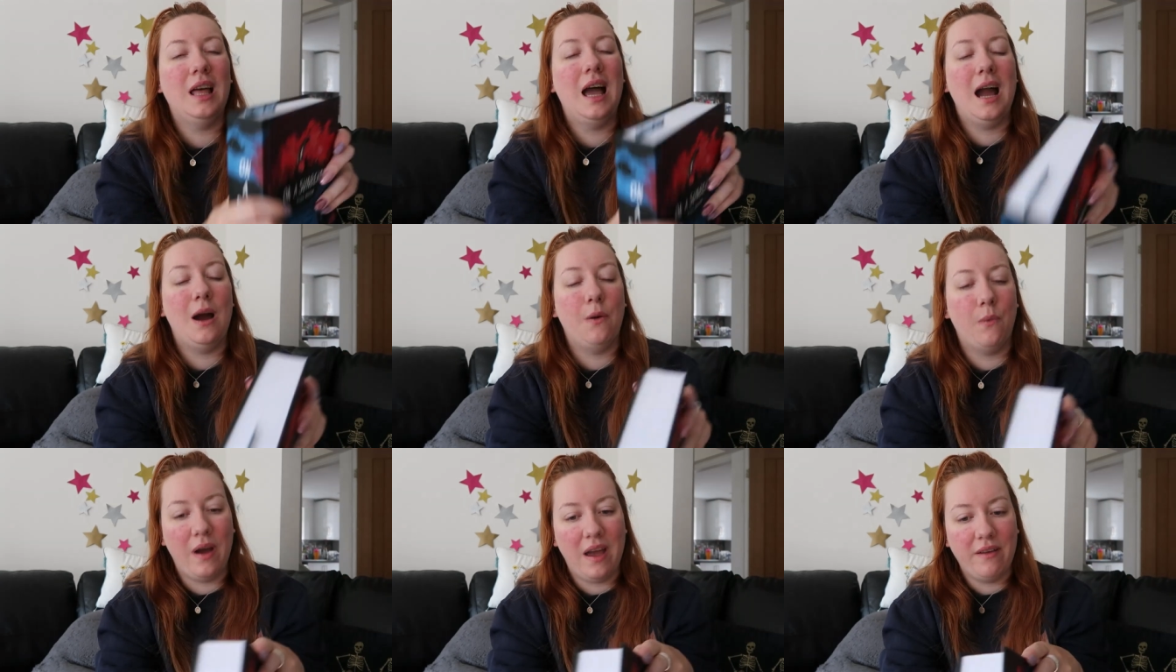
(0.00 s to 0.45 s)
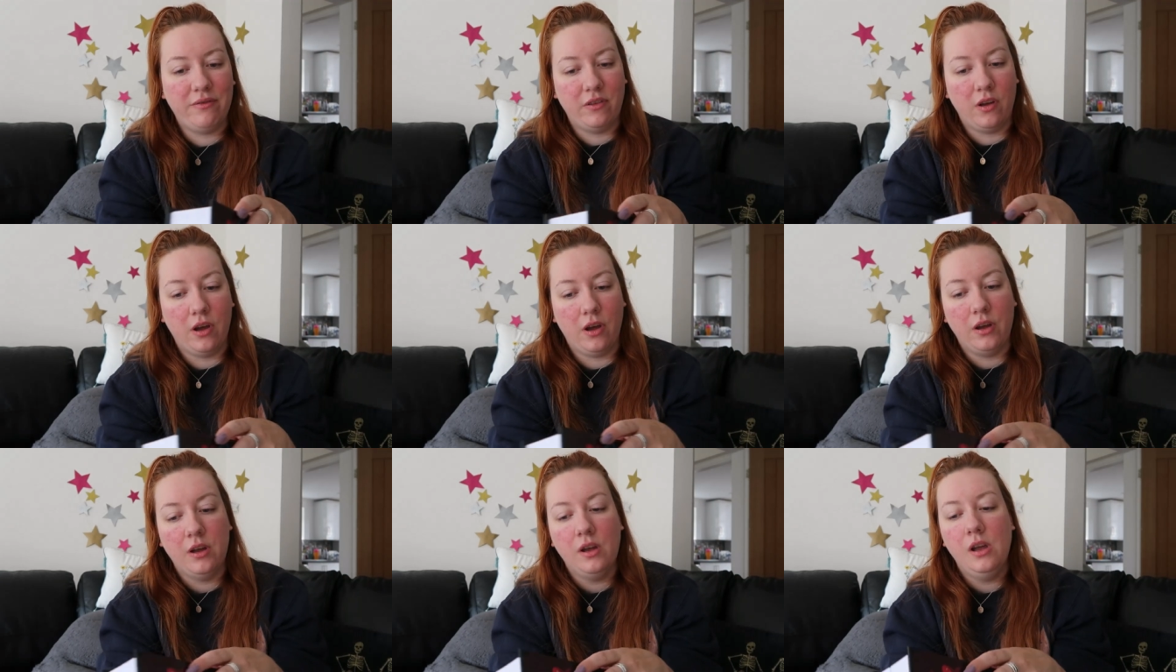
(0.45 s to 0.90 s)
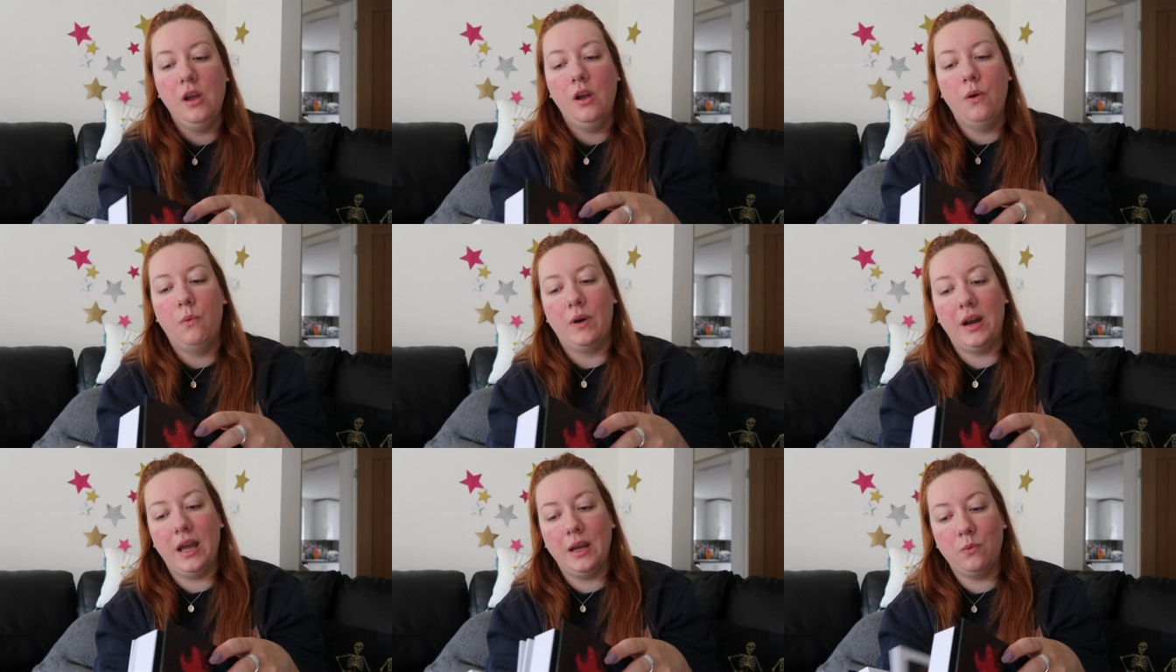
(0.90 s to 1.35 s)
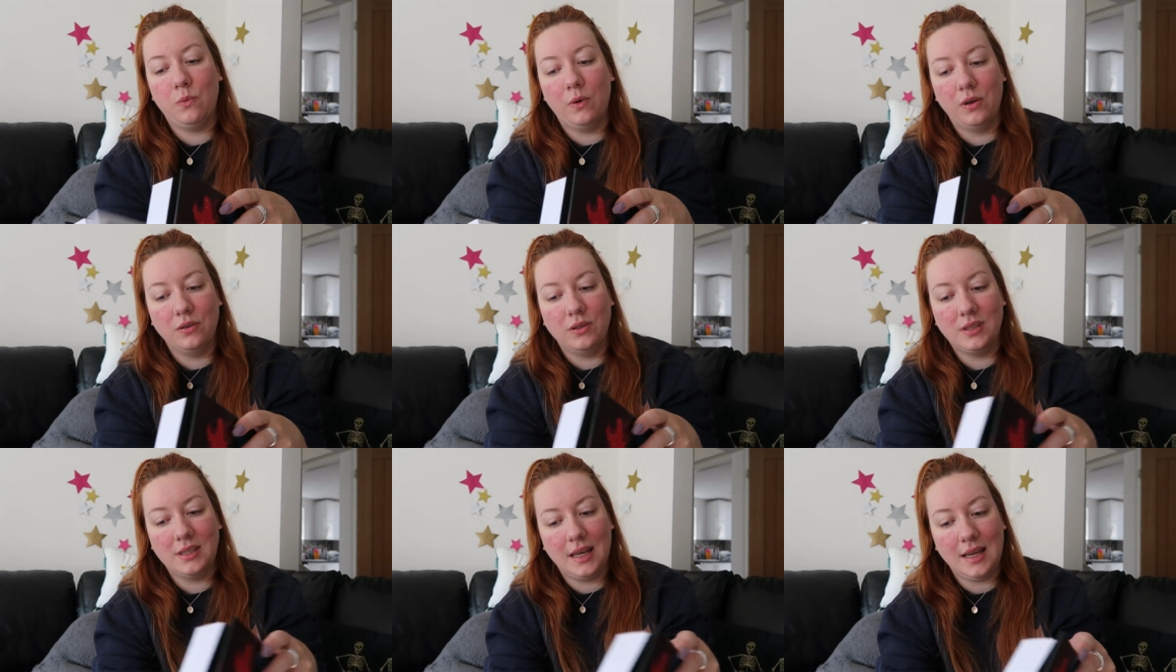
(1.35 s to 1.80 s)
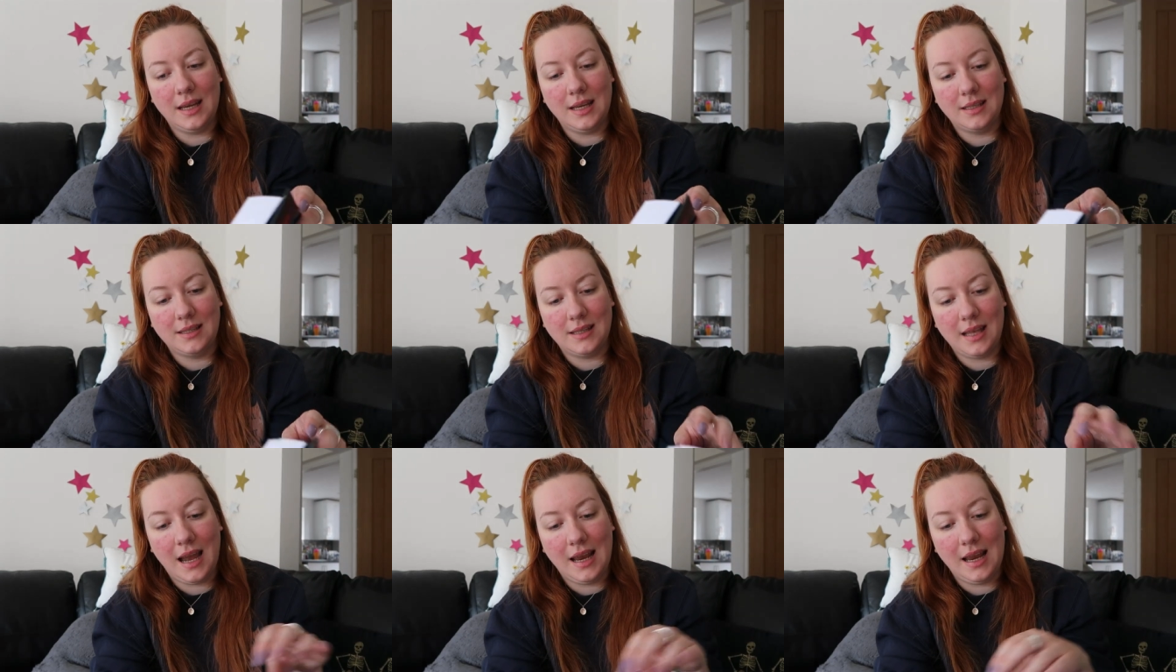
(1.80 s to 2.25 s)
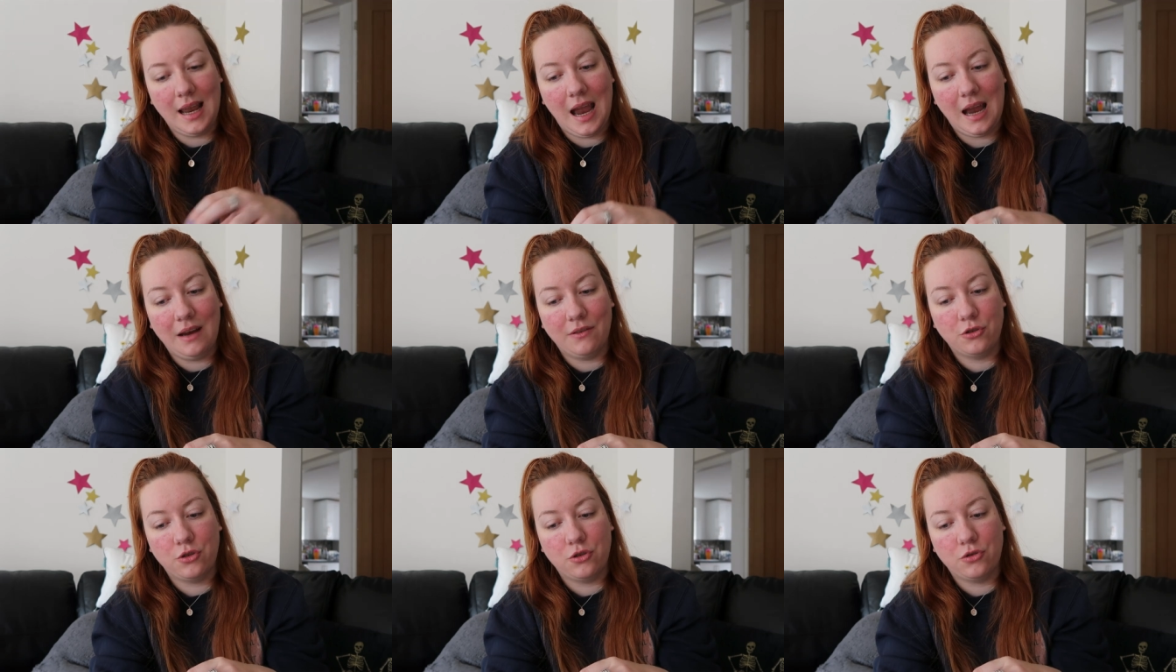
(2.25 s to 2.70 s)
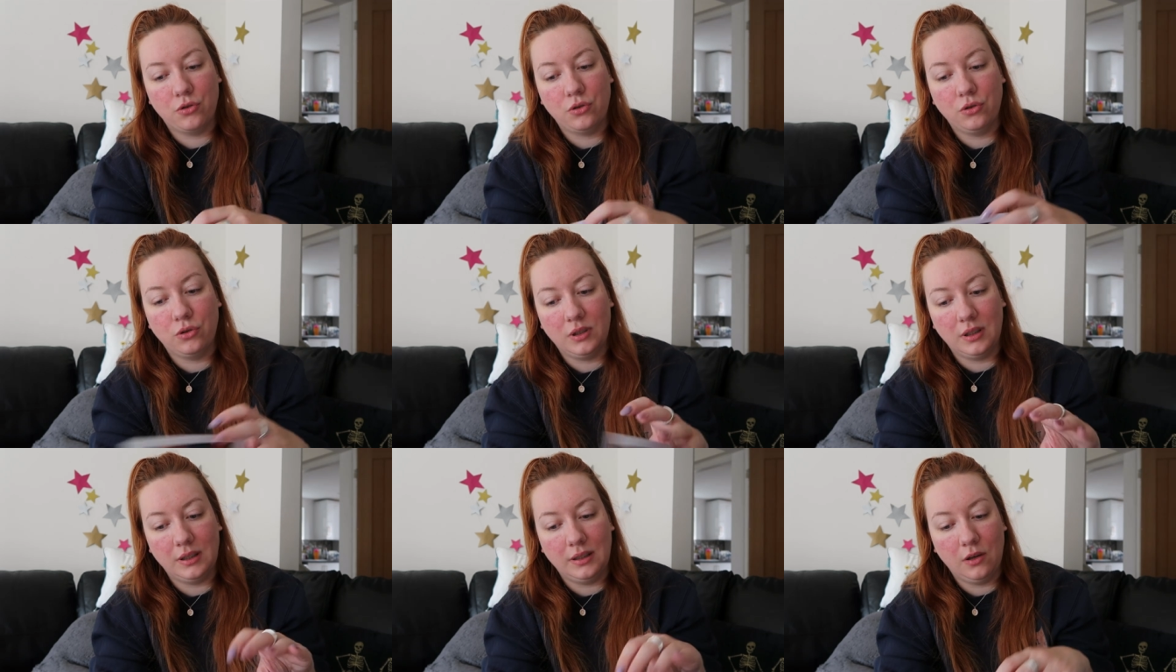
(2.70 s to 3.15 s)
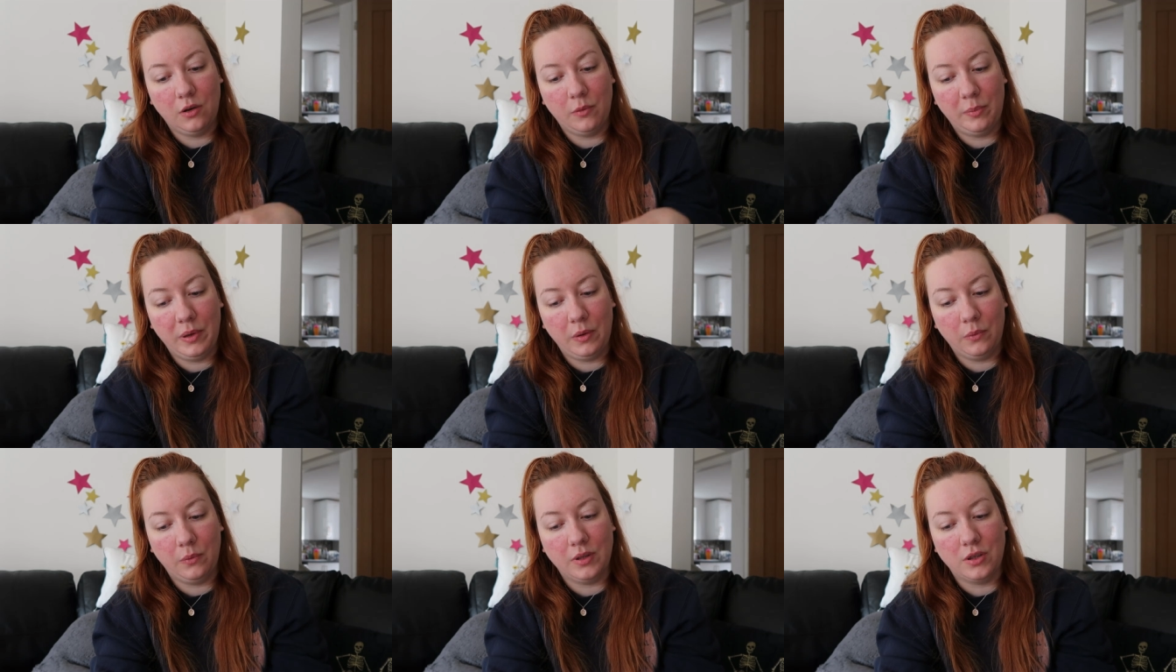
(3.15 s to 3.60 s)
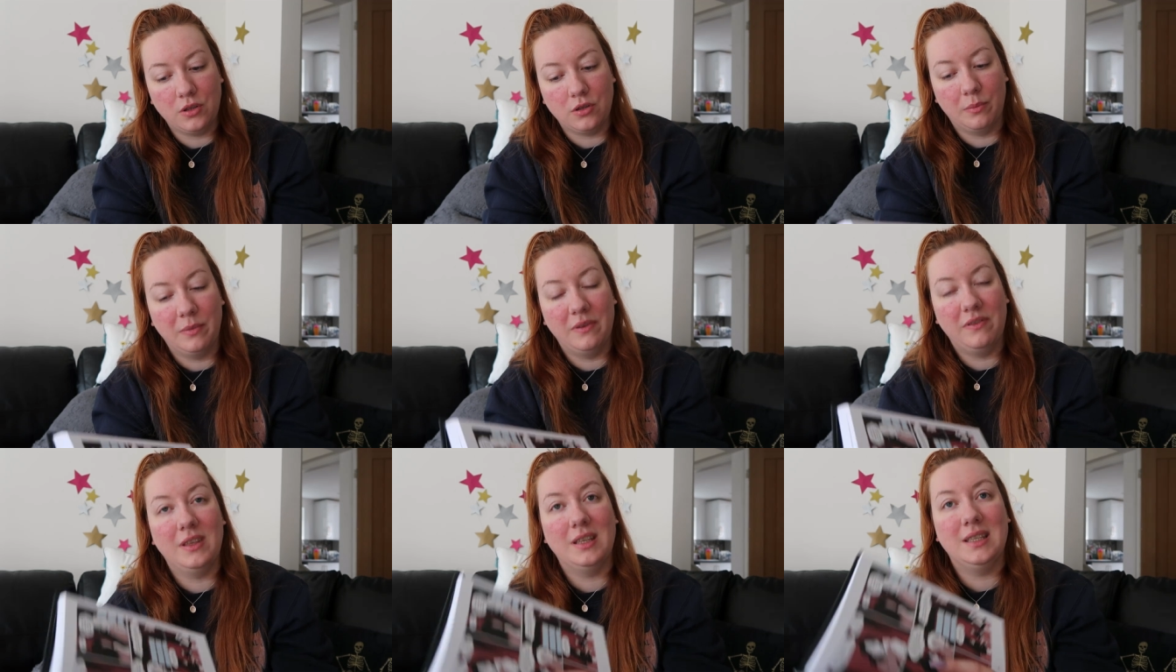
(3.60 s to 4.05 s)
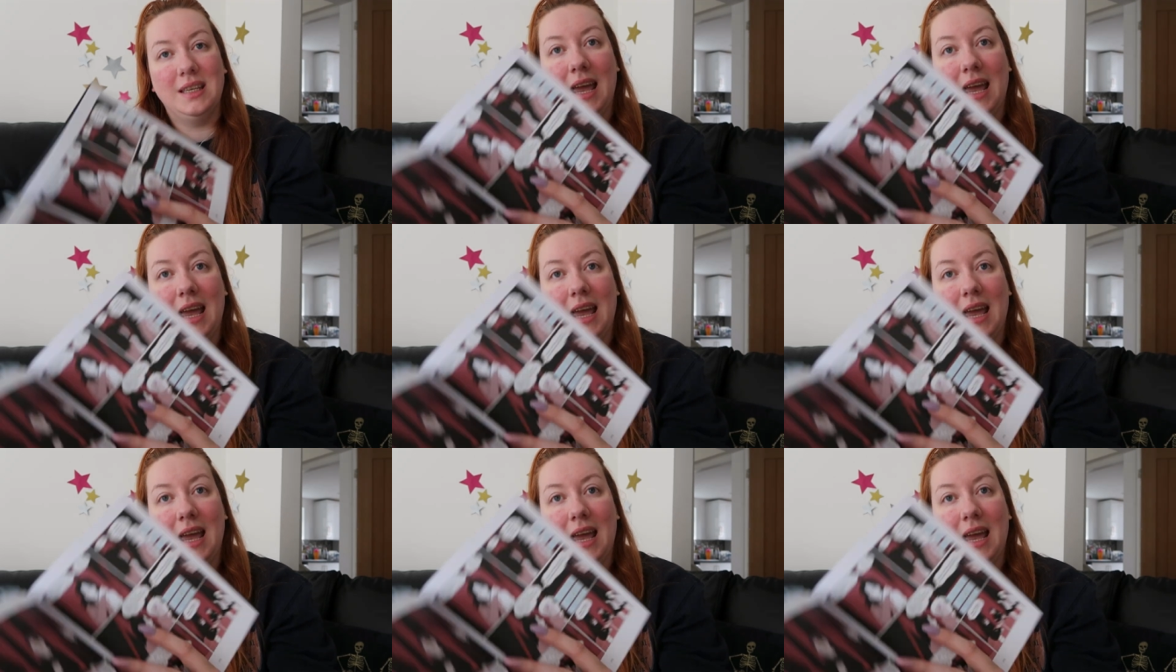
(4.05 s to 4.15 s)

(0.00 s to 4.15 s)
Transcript: However, what I will say is that I have struggled a little bit with some of the